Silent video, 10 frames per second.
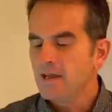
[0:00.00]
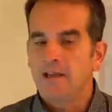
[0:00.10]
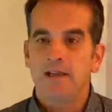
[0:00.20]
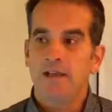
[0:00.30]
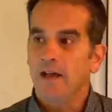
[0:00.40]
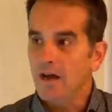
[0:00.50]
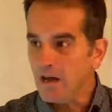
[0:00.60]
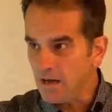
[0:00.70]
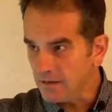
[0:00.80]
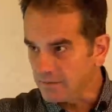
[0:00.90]
He
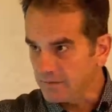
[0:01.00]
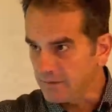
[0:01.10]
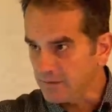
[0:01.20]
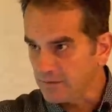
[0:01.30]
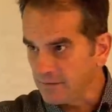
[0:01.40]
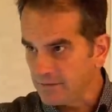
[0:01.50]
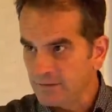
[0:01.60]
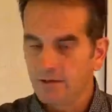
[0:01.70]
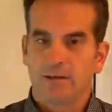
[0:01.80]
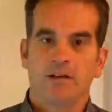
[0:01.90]
asks
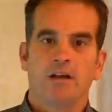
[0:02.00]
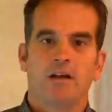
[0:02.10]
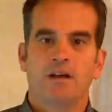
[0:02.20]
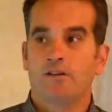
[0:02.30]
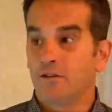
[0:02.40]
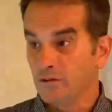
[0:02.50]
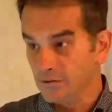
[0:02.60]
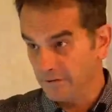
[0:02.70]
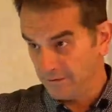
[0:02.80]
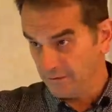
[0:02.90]
a
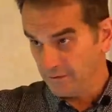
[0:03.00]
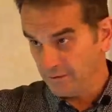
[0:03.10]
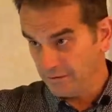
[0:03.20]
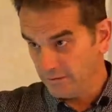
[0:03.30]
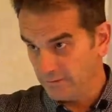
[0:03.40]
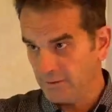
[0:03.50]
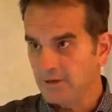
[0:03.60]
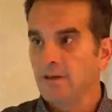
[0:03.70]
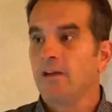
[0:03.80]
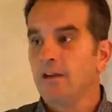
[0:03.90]
tourist, excuse me,
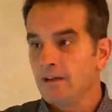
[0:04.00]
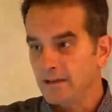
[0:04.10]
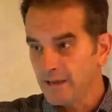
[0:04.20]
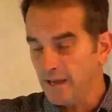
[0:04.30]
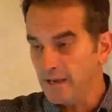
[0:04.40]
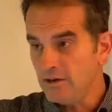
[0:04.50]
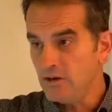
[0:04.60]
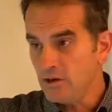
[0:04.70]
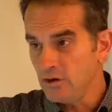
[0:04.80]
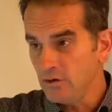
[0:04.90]
can
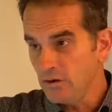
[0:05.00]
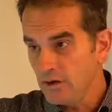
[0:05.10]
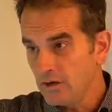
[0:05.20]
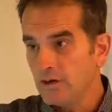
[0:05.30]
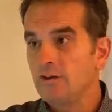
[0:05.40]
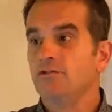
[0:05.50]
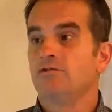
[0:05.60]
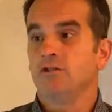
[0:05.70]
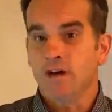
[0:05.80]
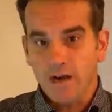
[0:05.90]
you
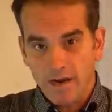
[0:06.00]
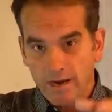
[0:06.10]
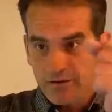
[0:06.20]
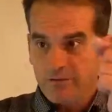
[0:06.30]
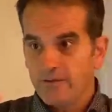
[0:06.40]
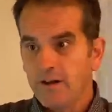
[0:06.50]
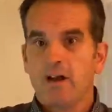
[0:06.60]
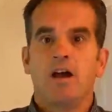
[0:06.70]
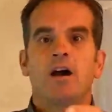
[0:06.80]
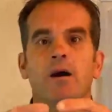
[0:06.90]
drive
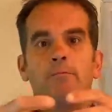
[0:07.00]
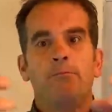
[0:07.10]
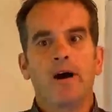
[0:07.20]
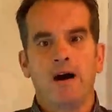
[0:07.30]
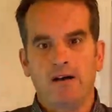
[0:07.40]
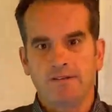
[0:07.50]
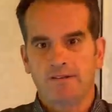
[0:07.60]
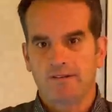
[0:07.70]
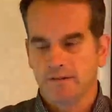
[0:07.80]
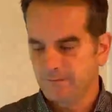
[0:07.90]
a
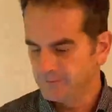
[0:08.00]
bus?